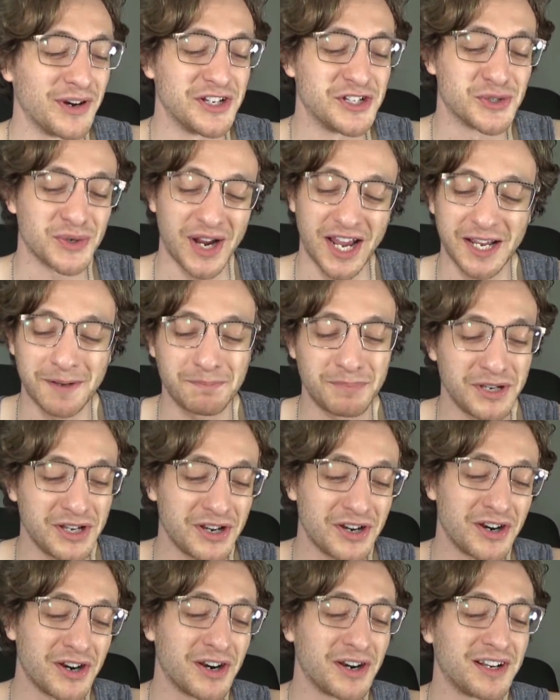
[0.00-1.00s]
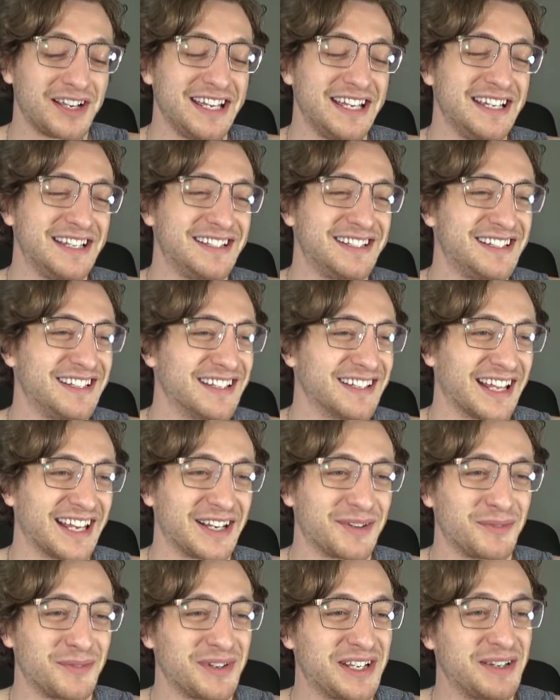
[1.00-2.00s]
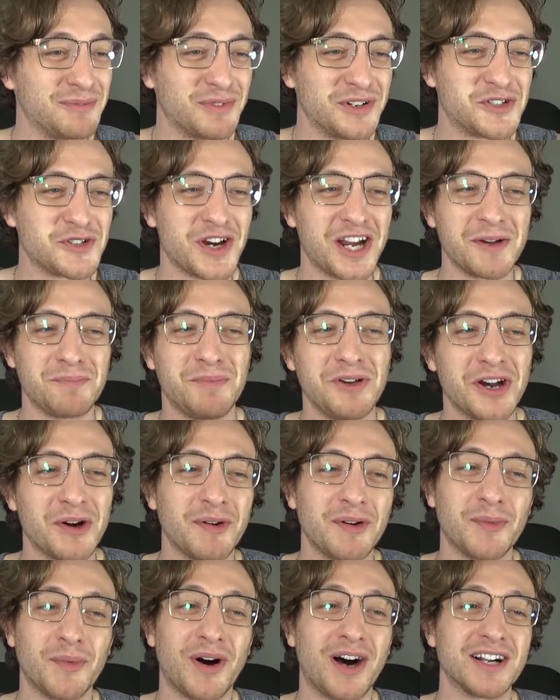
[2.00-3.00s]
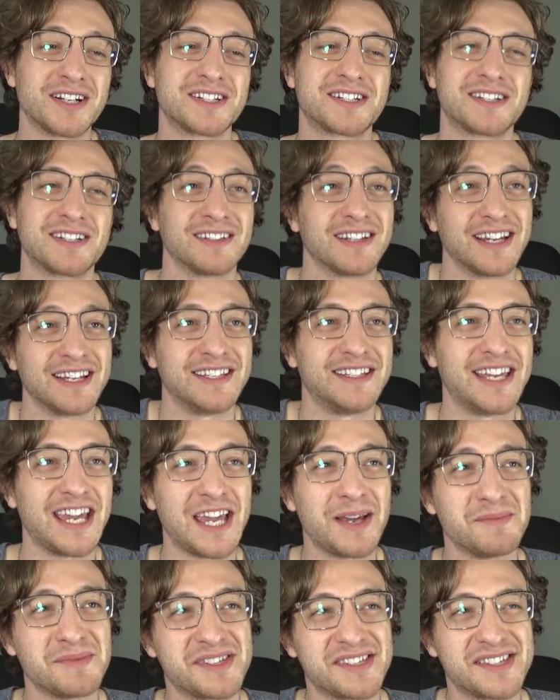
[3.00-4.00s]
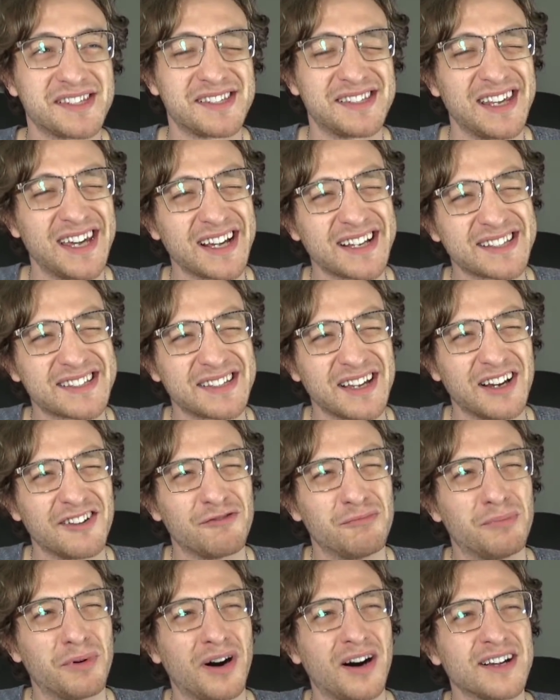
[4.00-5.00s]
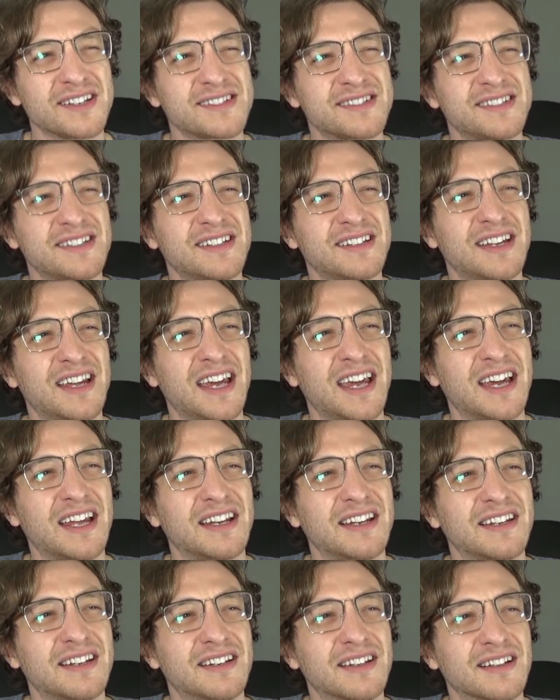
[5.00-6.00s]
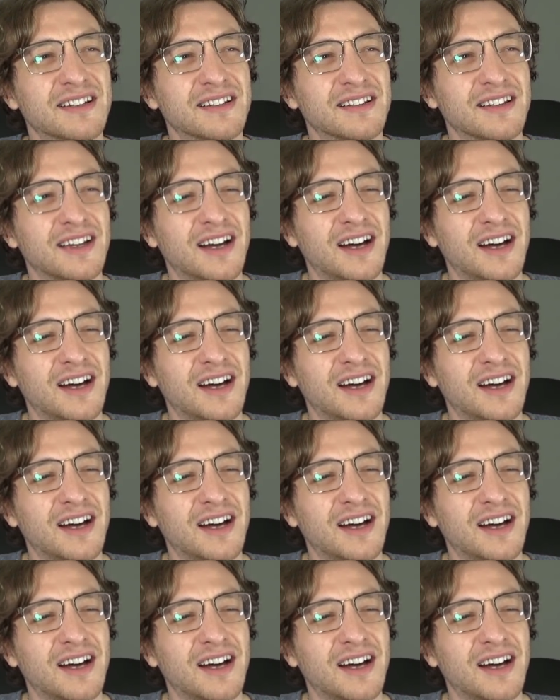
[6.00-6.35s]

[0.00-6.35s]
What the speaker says: We drank beer. We drank beer. We watched, like, Game 6 of Boston and...